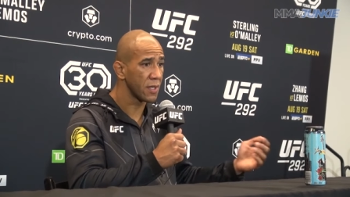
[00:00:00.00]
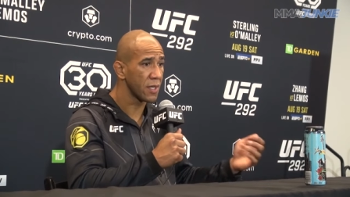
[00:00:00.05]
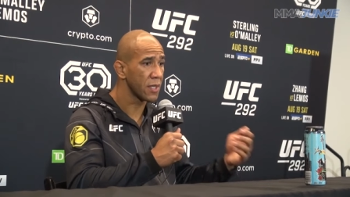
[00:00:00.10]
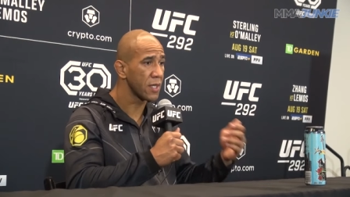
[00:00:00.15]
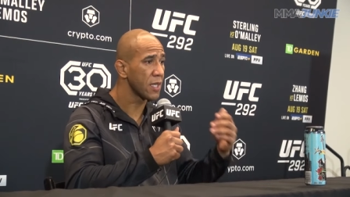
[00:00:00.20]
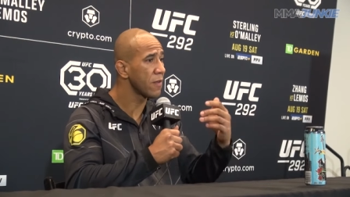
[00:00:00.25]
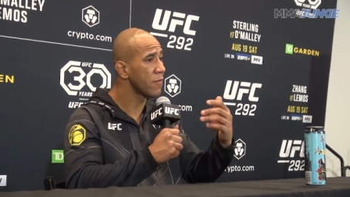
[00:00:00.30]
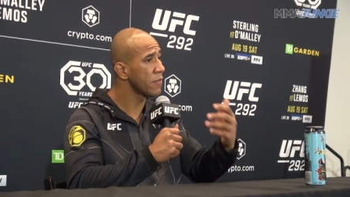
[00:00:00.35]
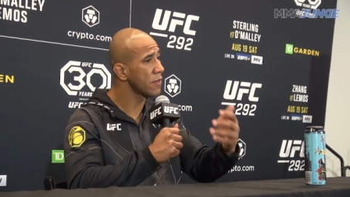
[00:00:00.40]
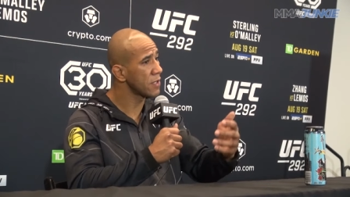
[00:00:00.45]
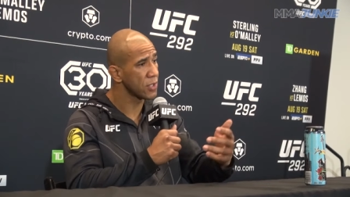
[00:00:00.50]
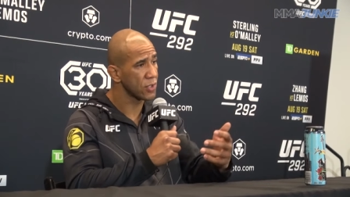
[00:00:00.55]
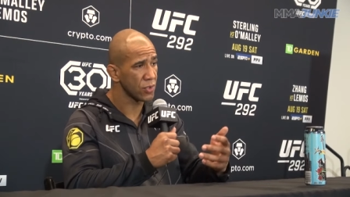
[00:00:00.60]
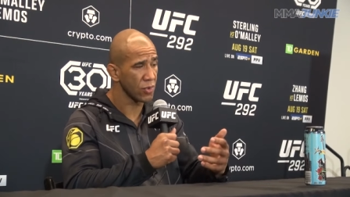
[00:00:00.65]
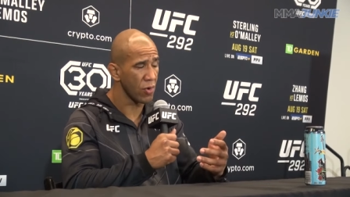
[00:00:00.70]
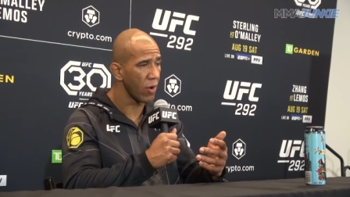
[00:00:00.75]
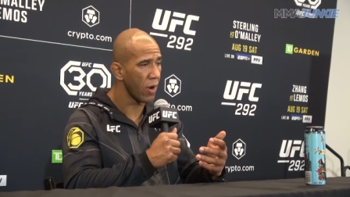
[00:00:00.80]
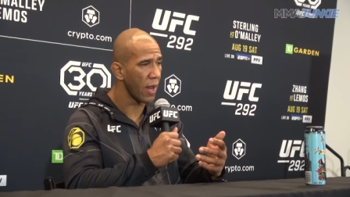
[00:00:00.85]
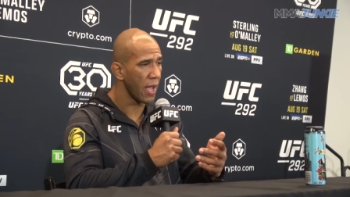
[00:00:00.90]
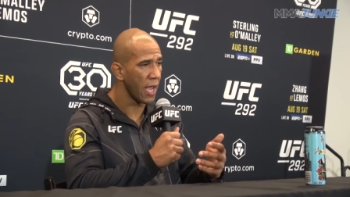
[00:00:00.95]
He gave his
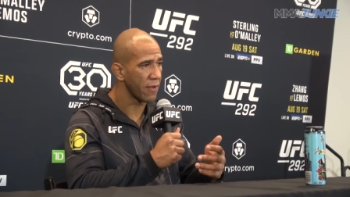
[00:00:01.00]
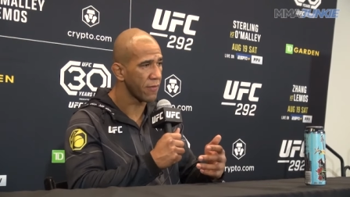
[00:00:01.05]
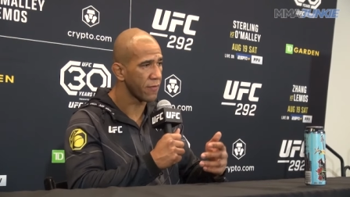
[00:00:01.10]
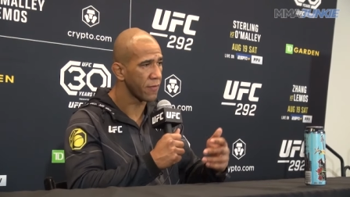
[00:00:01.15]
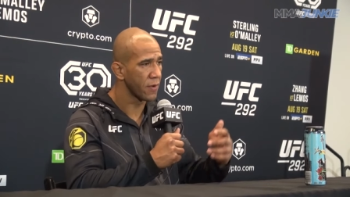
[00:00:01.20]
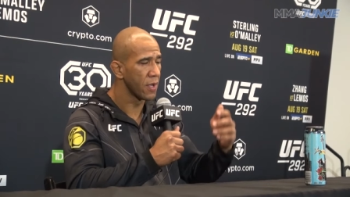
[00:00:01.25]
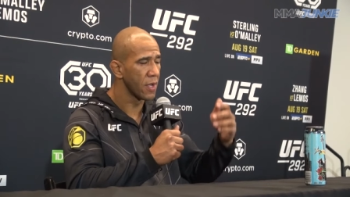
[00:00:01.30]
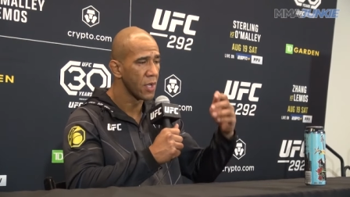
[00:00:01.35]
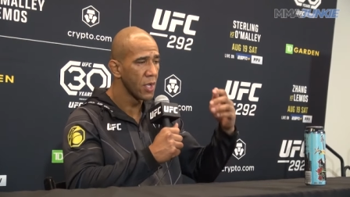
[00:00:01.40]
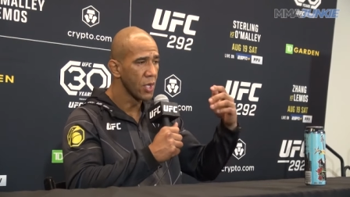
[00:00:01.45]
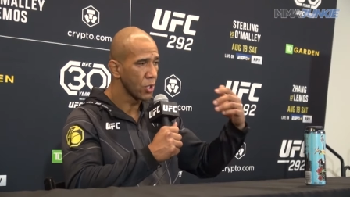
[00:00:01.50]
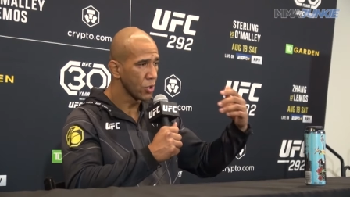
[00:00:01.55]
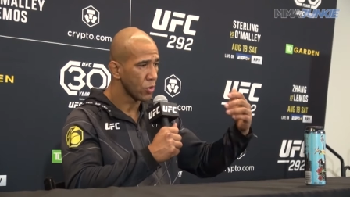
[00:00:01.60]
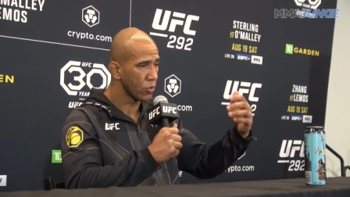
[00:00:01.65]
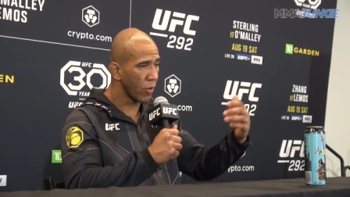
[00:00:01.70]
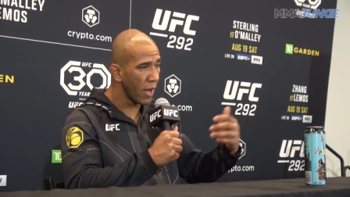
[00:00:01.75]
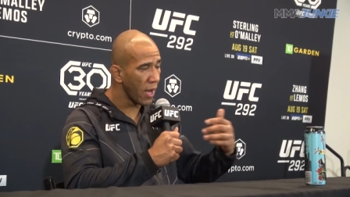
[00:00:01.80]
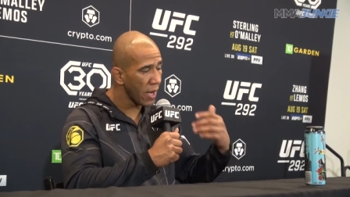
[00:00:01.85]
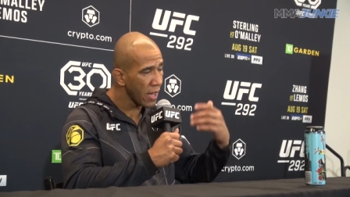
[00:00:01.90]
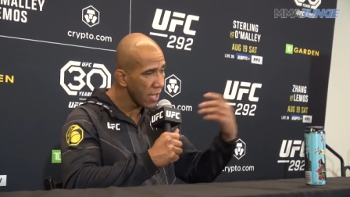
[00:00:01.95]
own life
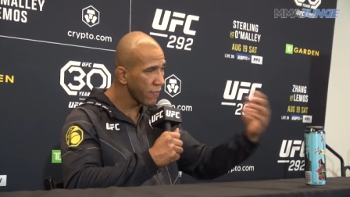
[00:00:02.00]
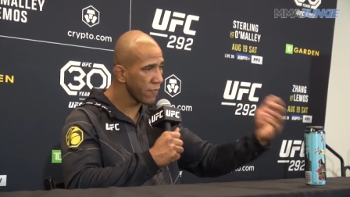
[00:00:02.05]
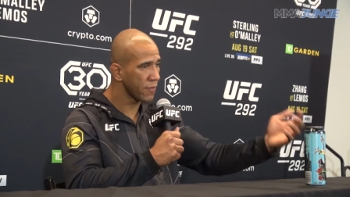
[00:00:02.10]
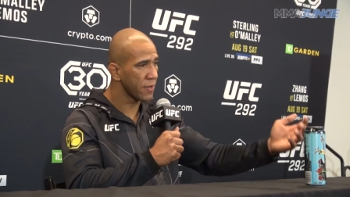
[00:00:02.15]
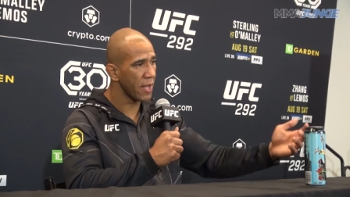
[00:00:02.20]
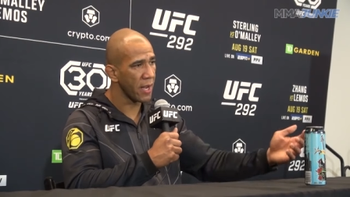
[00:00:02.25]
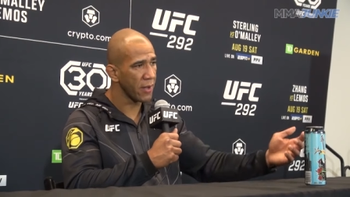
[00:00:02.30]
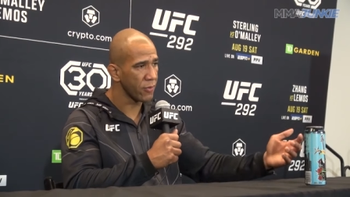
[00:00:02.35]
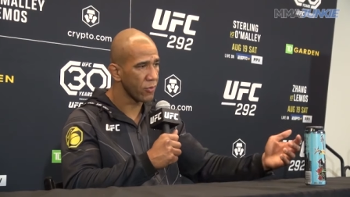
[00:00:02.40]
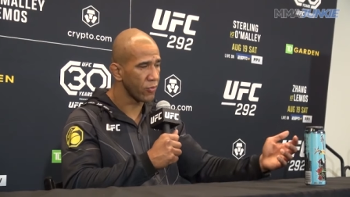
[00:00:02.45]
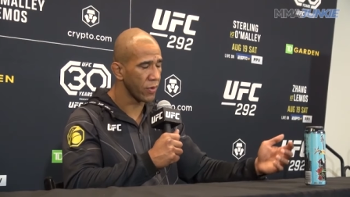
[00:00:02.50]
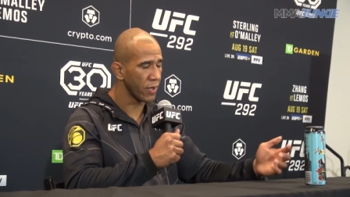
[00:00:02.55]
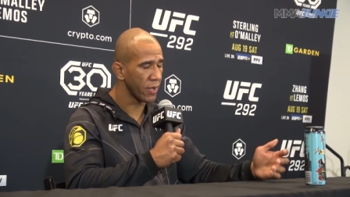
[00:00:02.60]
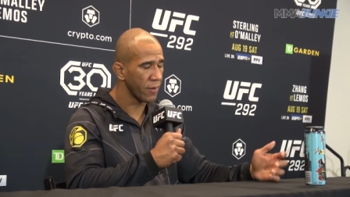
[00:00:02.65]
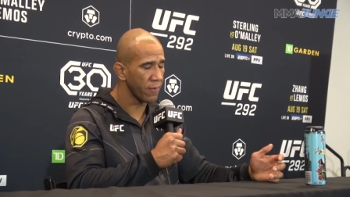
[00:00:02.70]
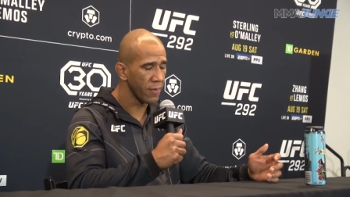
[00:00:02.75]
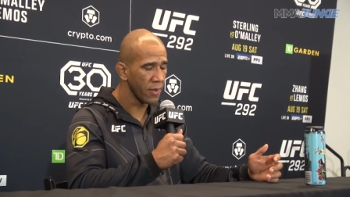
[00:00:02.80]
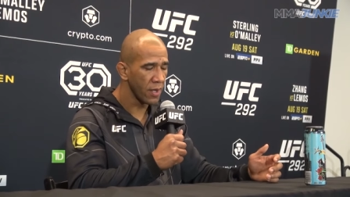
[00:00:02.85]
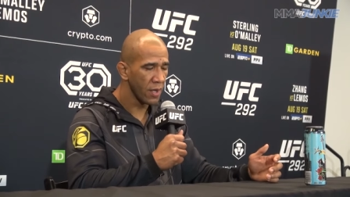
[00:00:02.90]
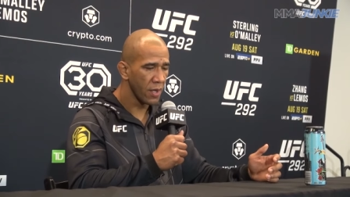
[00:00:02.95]
to live that
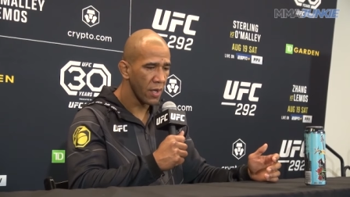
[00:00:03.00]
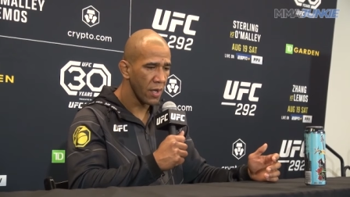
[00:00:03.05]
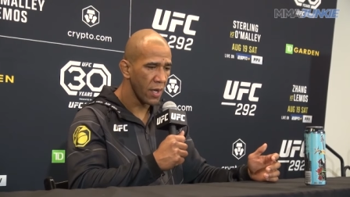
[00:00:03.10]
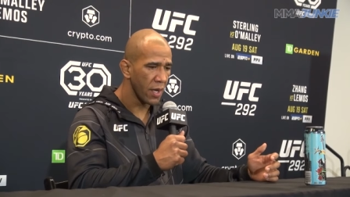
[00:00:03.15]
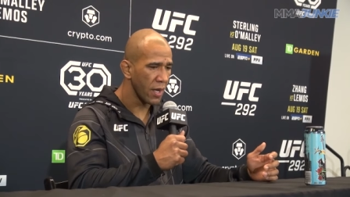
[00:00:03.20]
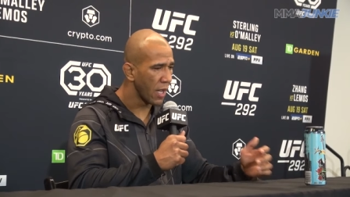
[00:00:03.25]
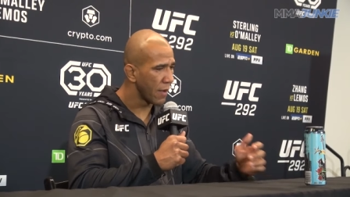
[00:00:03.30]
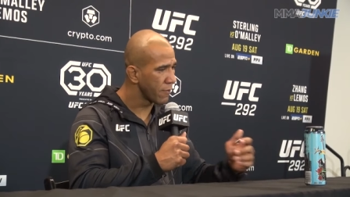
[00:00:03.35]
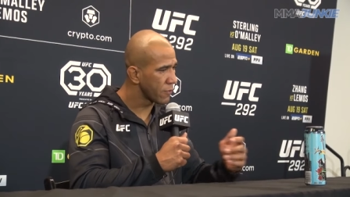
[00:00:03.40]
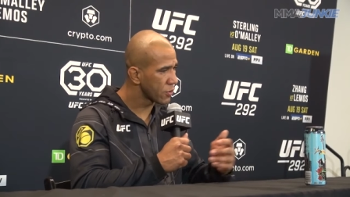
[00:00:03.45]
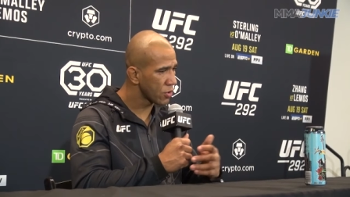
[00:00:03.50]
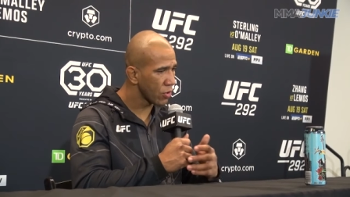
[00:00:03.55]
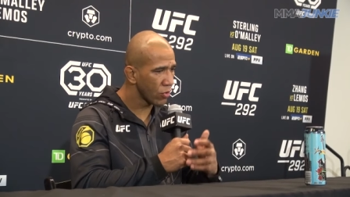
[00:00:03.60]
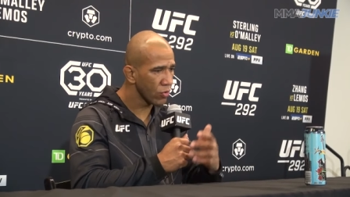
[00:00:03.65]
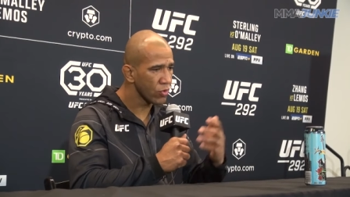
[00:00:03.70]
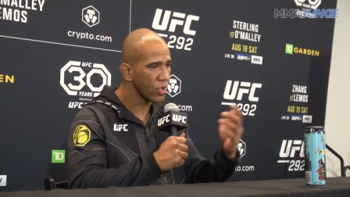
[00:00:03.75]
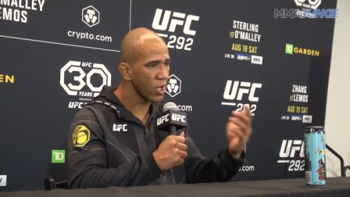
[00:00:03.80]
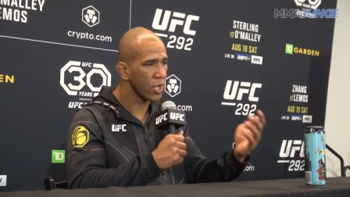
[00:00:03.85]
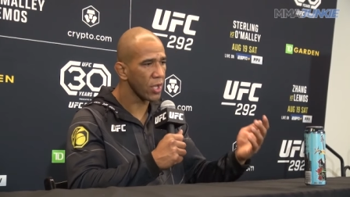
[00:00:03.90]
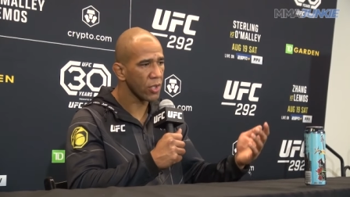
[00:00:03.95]
dream, and I'm so
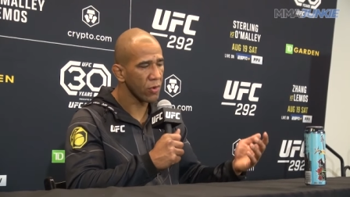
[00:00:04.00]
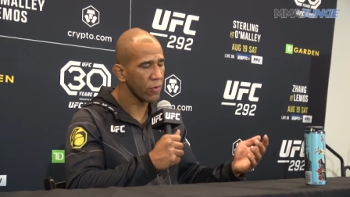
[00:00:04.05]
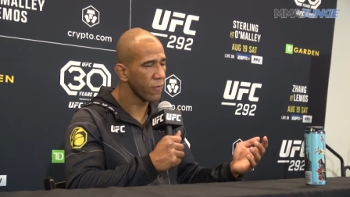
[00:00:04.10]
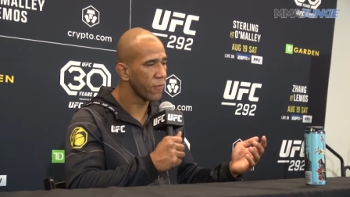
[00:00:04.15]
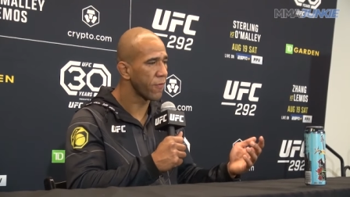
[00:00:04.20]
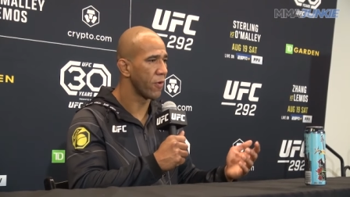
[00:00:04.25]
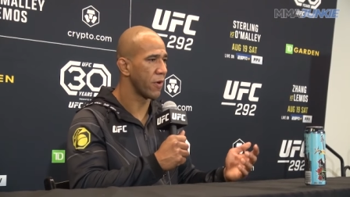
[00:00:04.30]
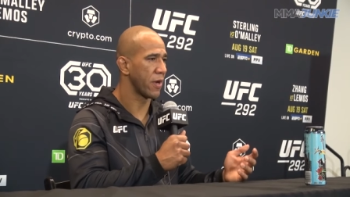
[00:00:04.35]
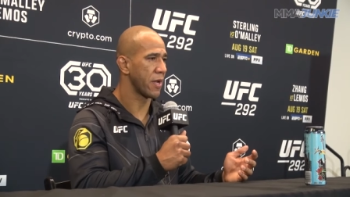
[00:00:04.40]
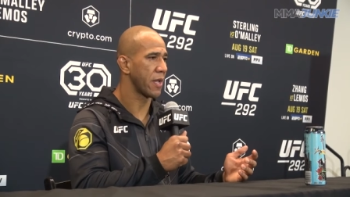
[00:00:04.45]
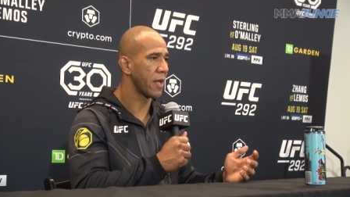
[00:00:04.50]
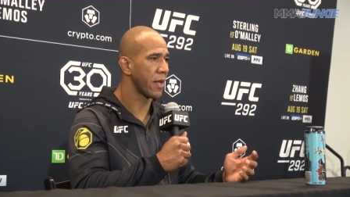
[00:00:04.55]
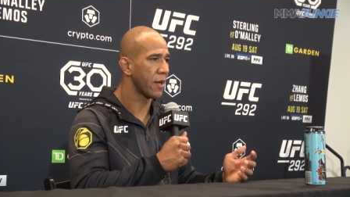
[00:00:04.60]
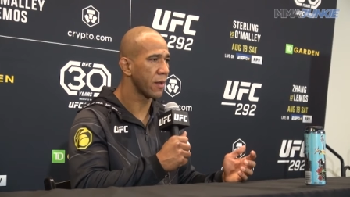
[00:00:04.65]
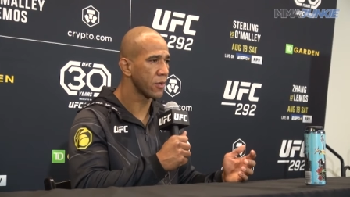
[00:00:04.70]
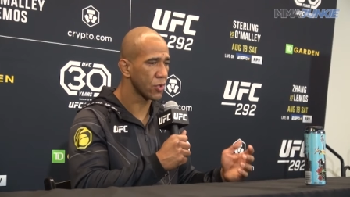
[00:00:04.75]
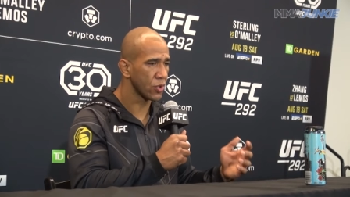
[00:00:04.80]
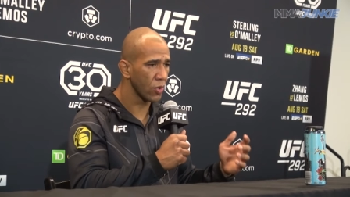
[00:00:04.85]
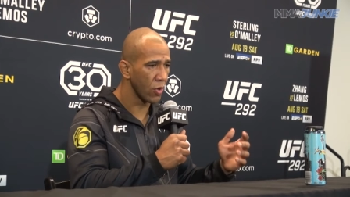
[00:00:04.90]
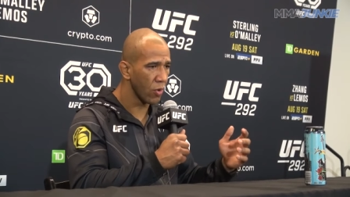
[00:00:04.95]
thankful for him.
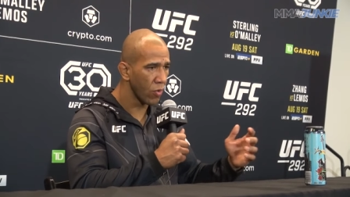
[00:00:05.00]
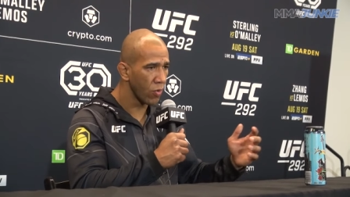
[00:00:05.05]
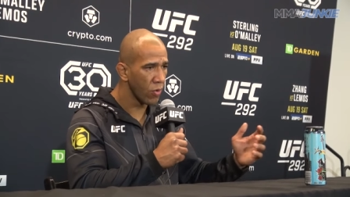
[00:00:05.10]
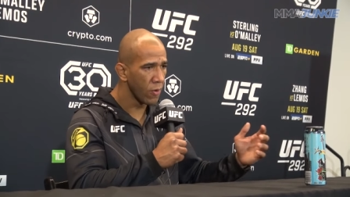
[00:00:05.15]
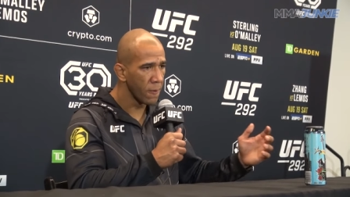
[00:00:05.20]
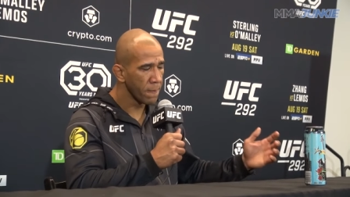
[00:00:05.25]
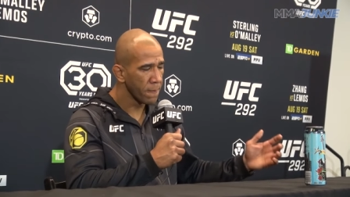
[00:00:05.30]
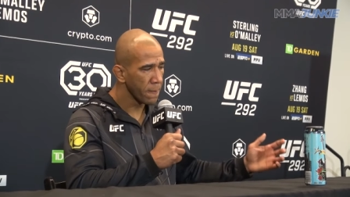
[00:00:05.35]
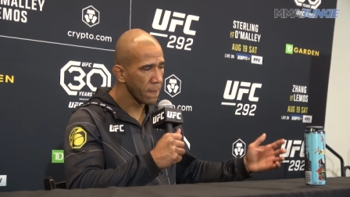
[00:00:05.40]
So